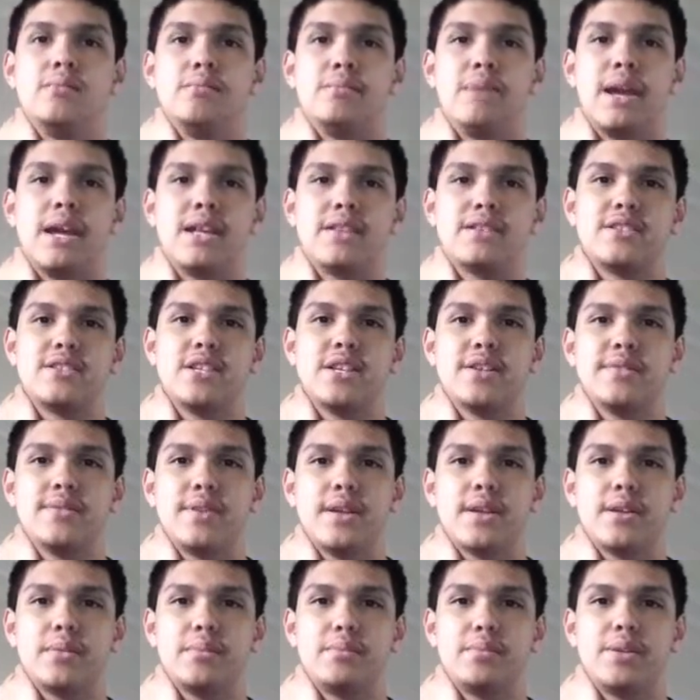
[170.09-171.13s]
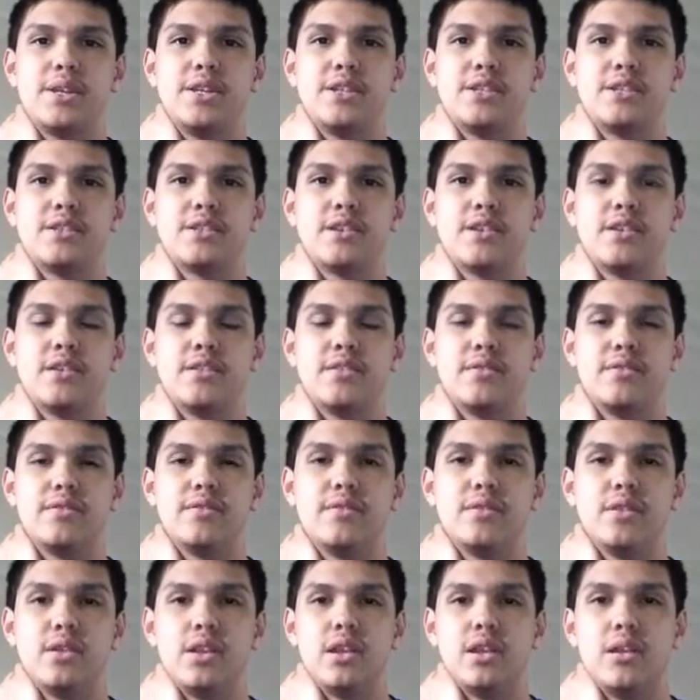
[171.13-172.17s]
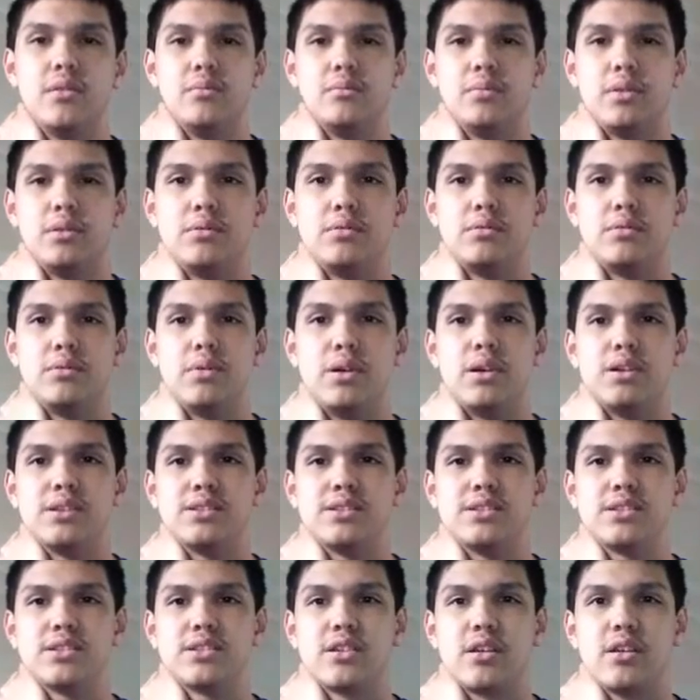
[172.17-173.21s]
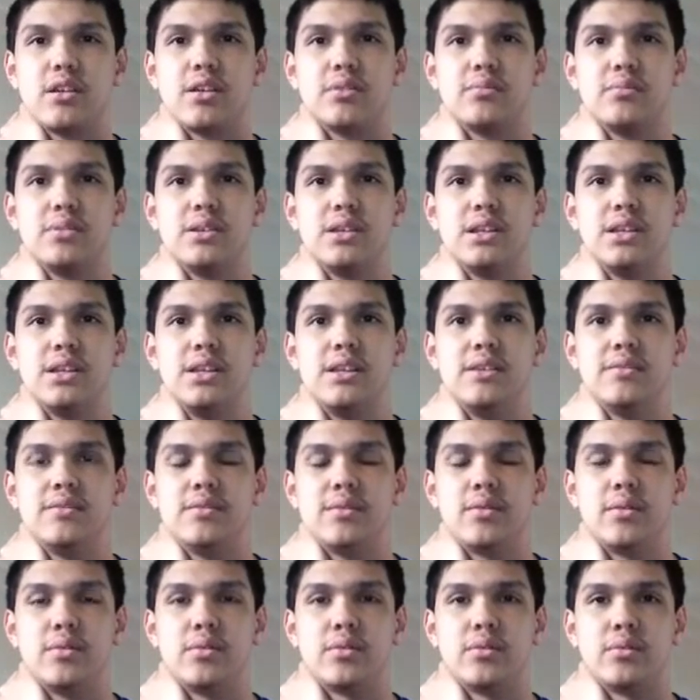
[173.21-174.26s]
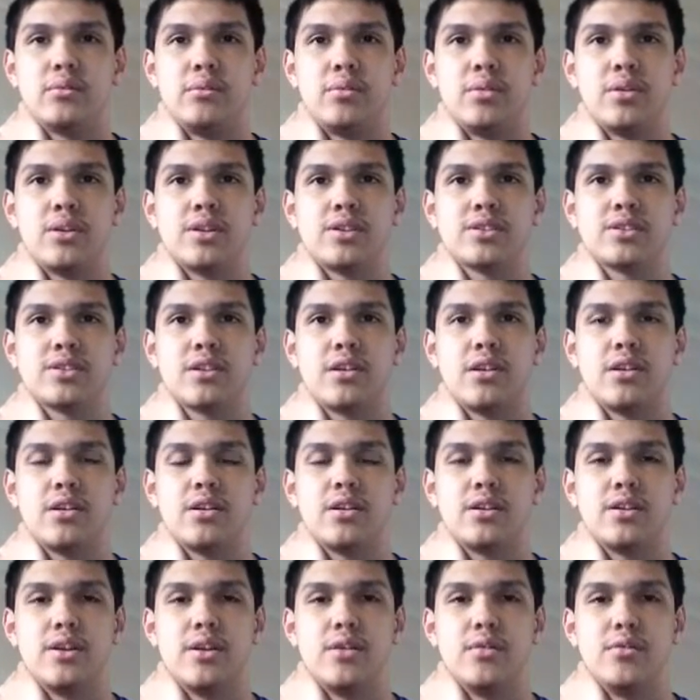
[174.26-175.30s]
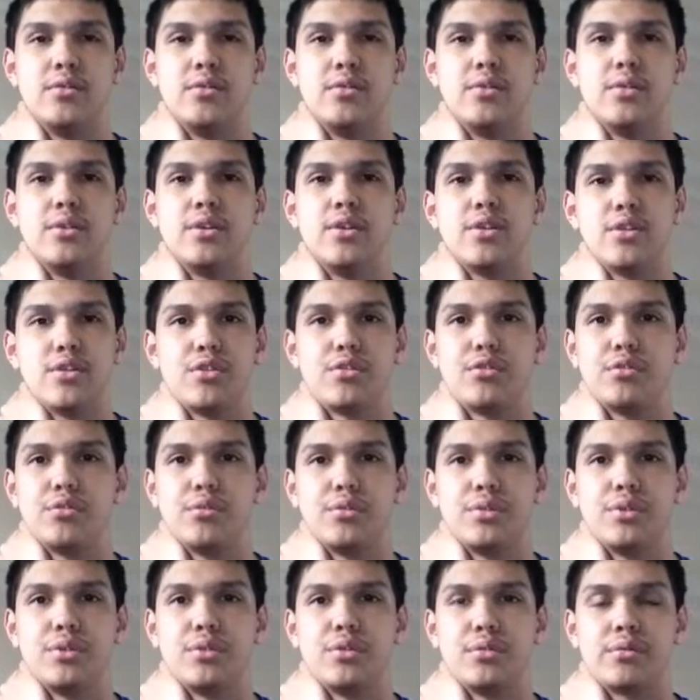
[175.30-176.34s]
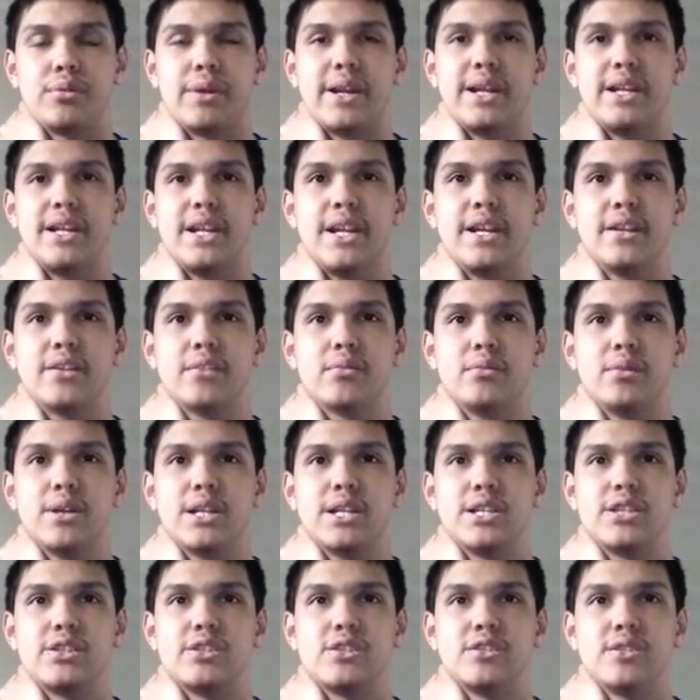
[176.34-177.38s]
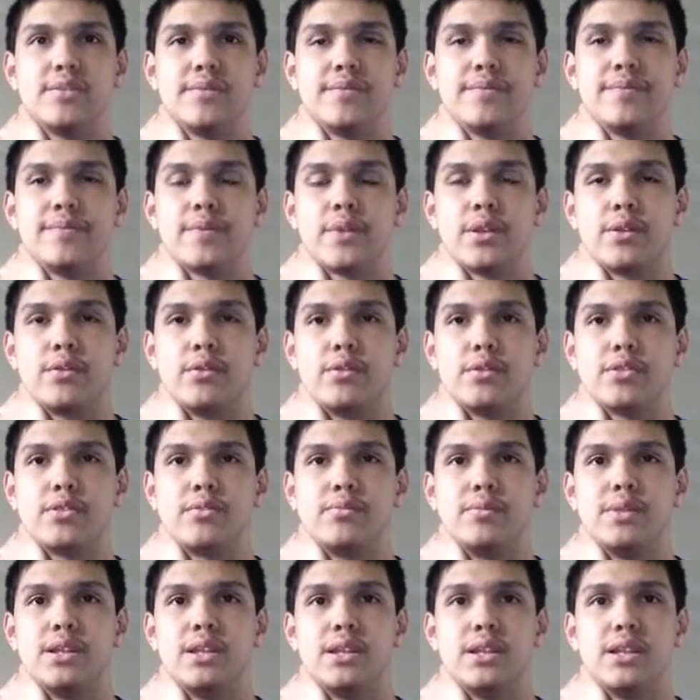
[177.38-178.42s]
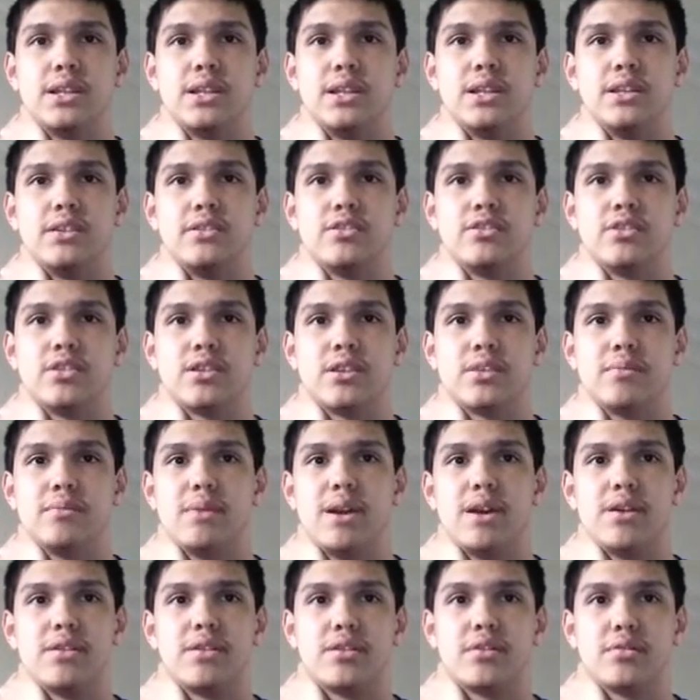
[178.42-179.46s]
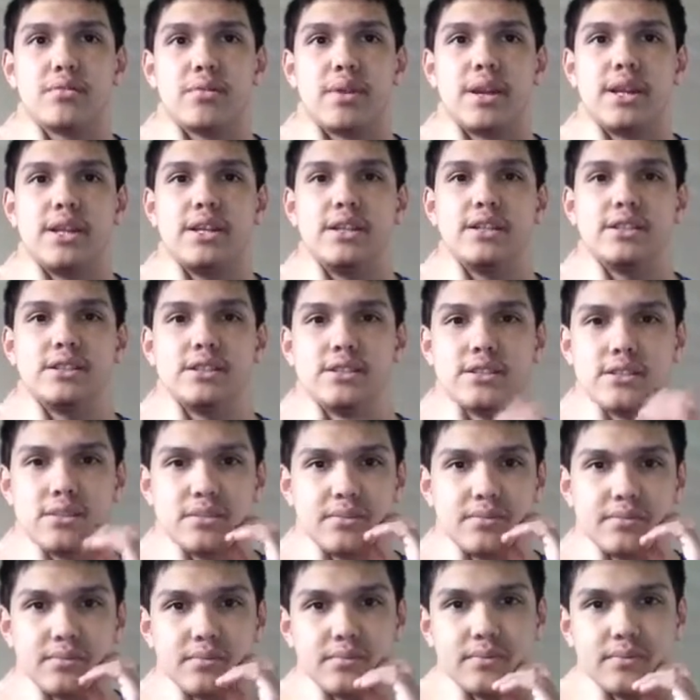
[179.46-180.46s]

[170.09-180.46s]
Matt Tiff had a piece of Bubba Wallace's car, I believe, or Boyer's car go through the radiator, which ultimately took him out of the race.